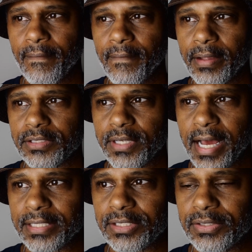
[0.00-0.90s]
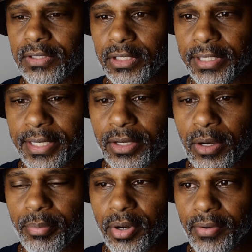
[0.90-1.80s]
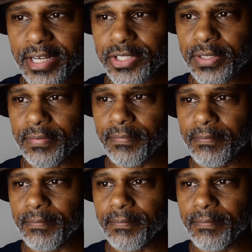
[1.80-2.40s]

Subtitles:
It's not a linear progression.